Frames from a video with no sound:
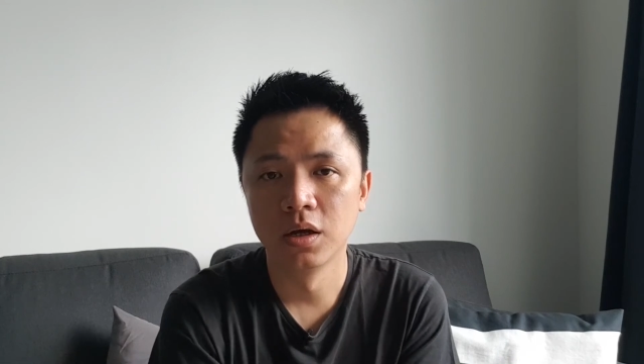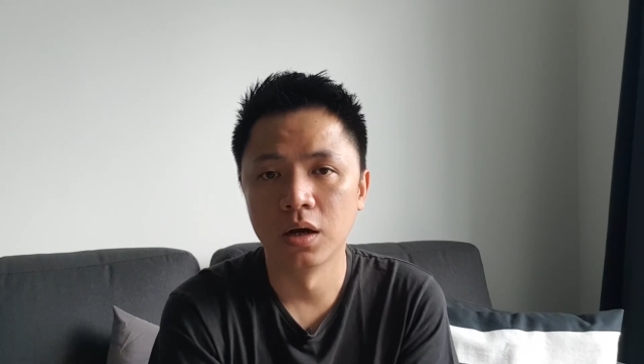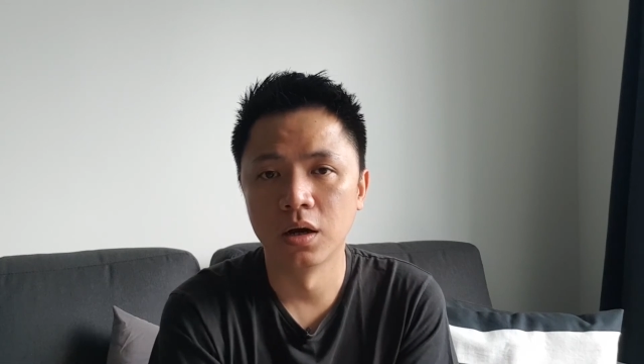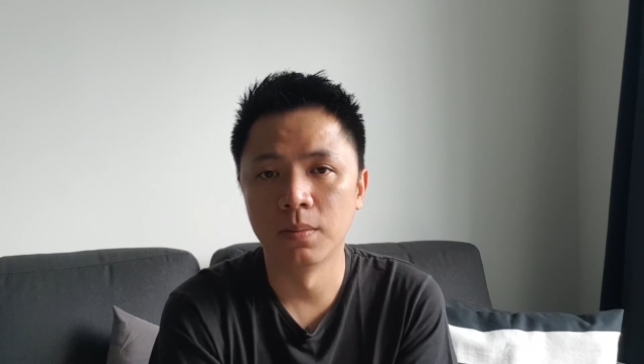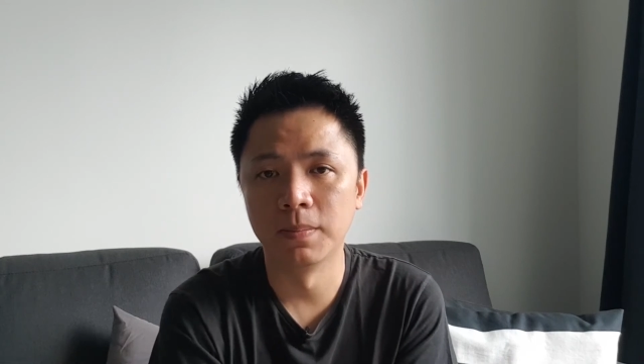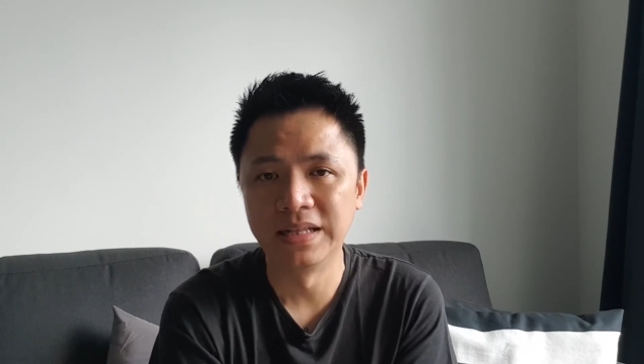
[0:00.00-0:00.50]

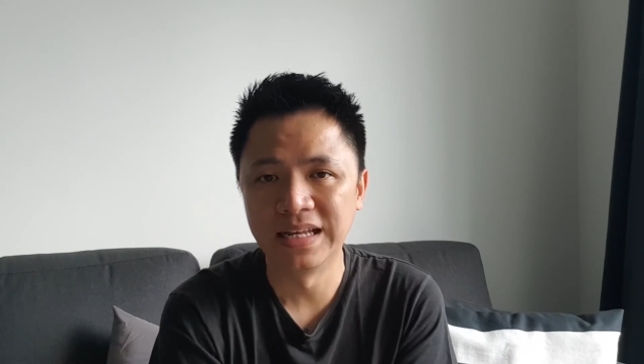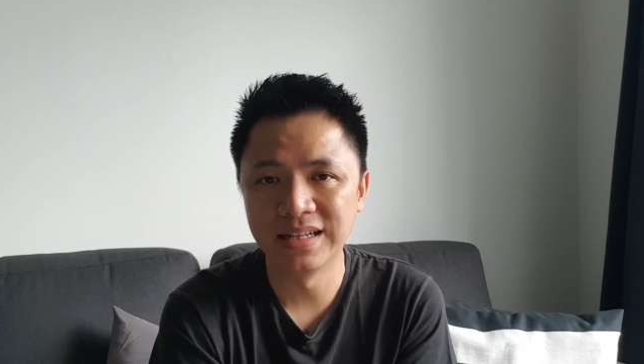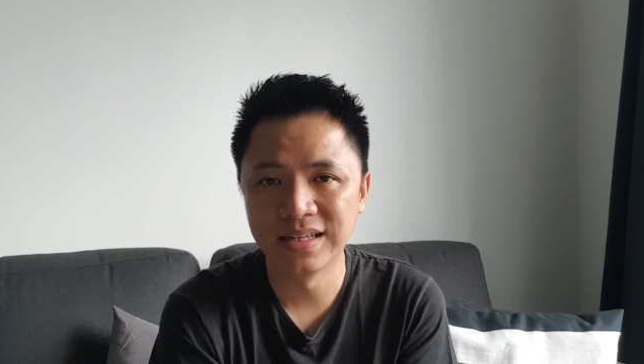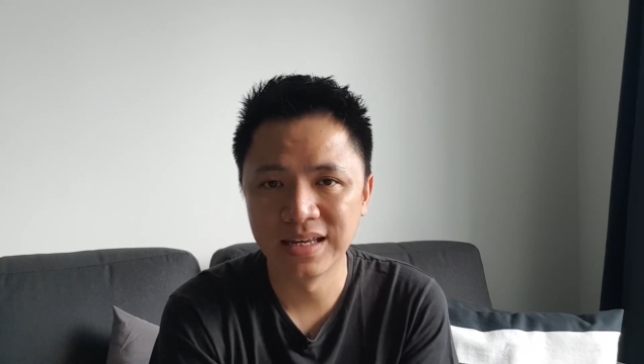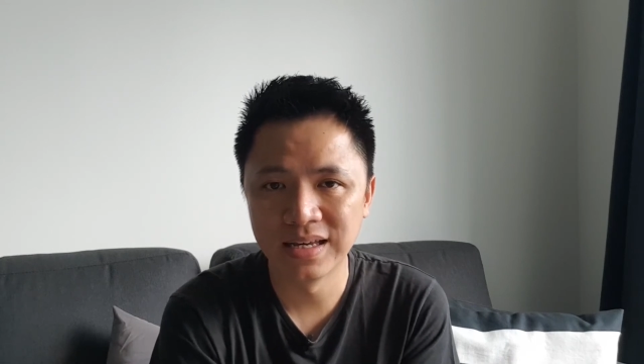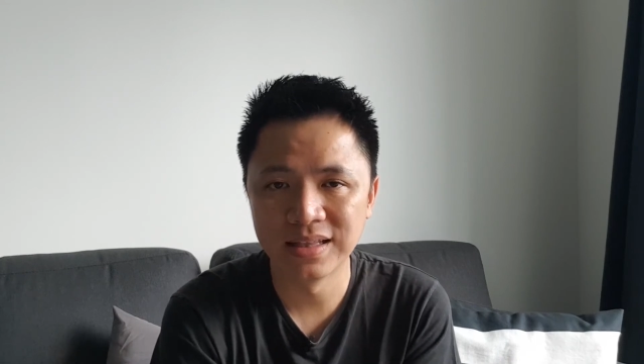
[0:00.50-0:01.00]
But then
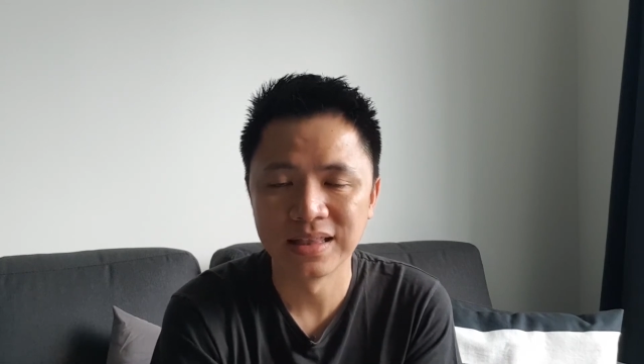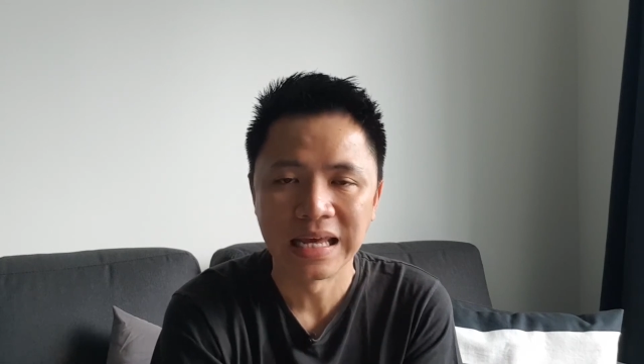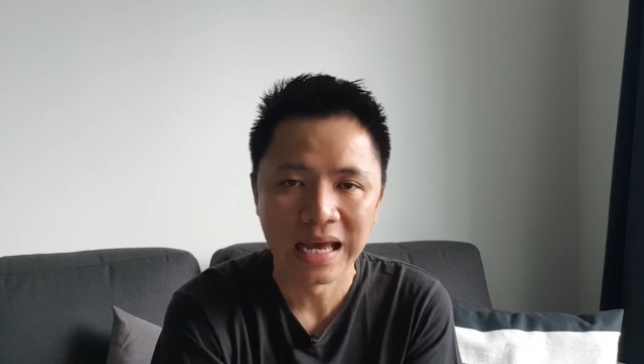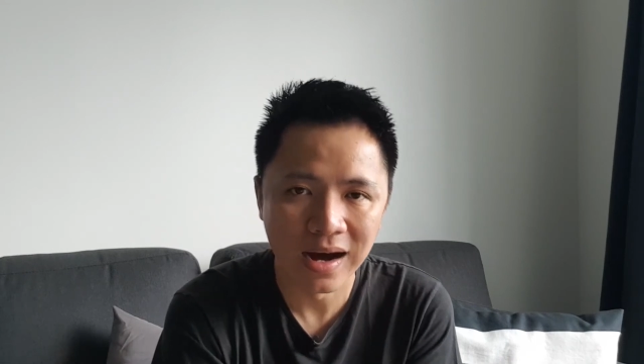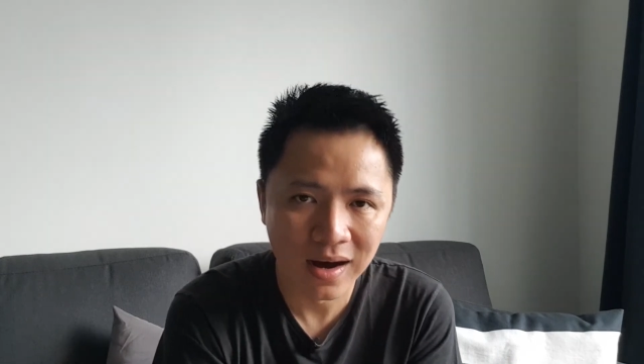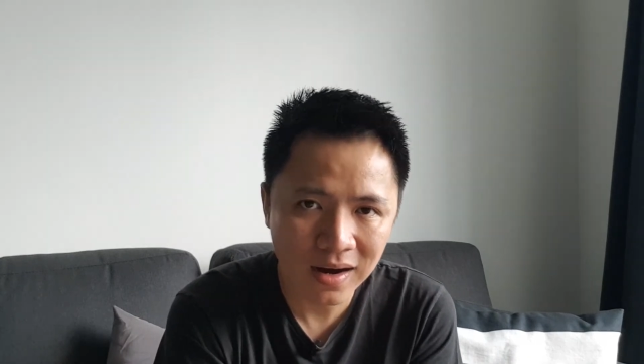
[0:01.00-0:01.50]
again,
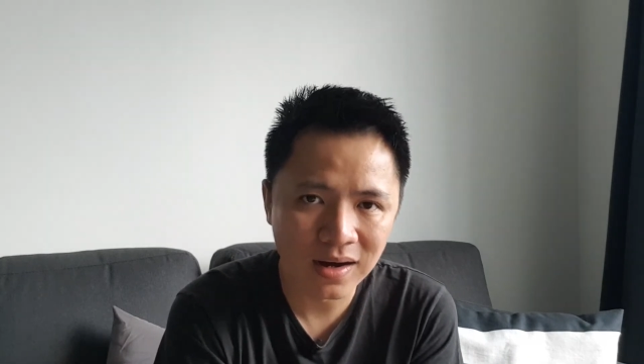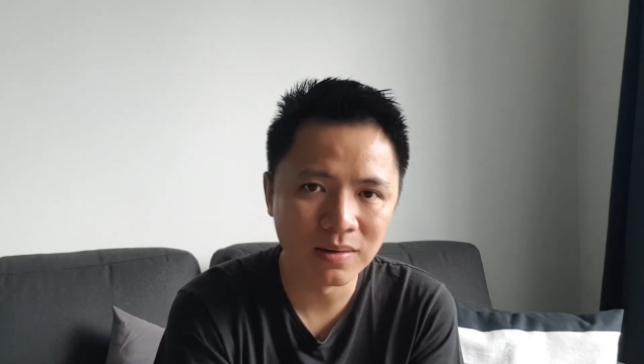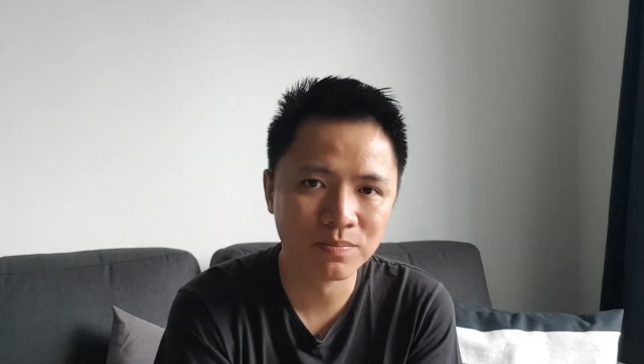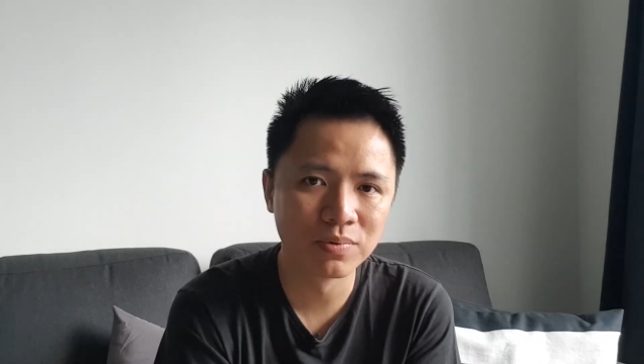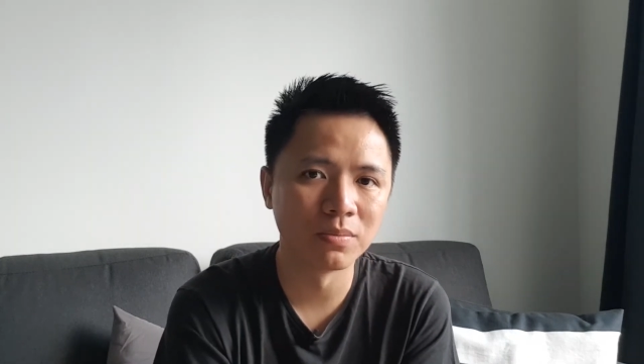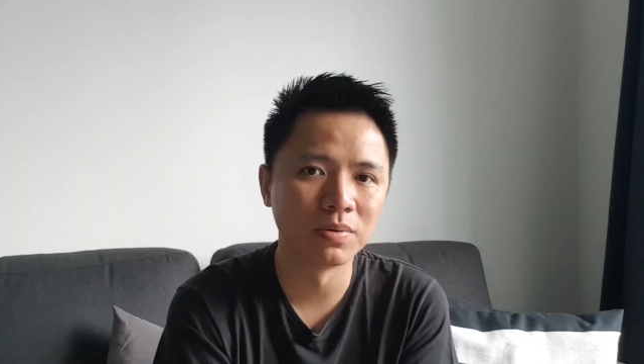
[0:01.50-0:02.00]
there are
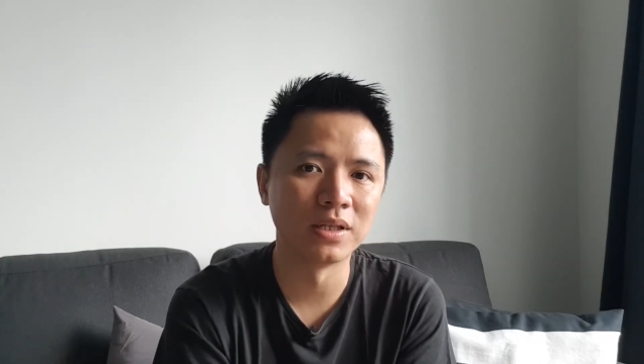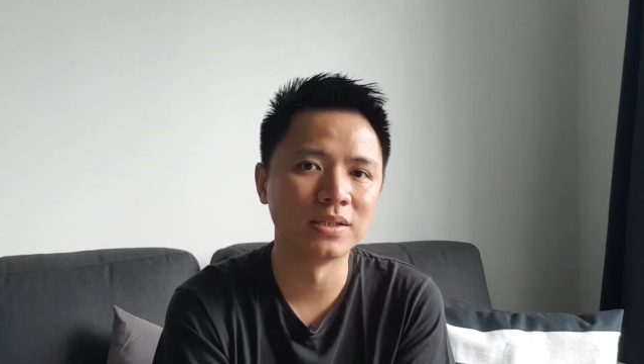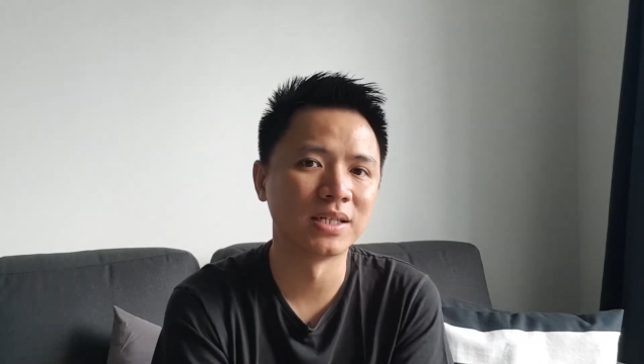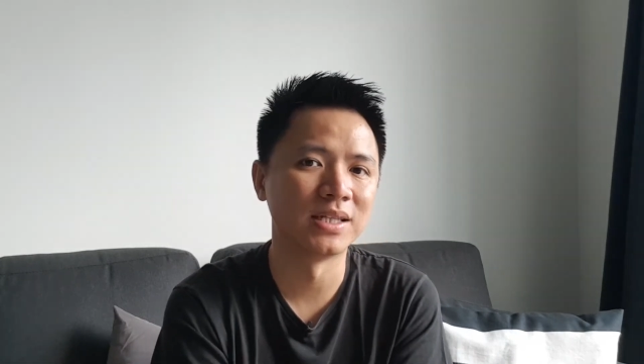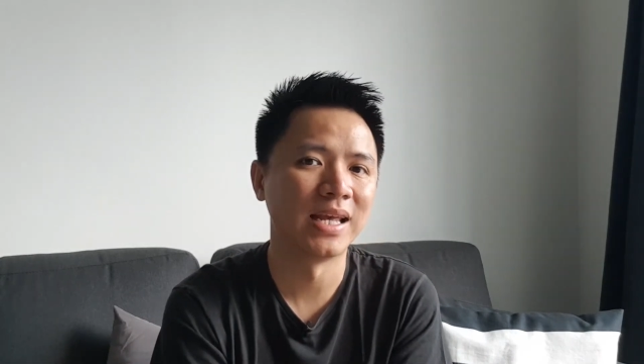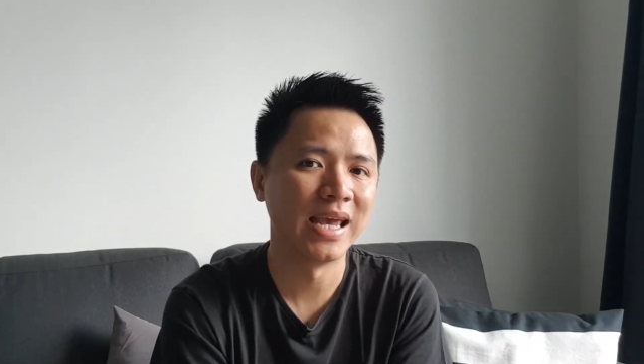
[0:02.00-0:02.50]
properties and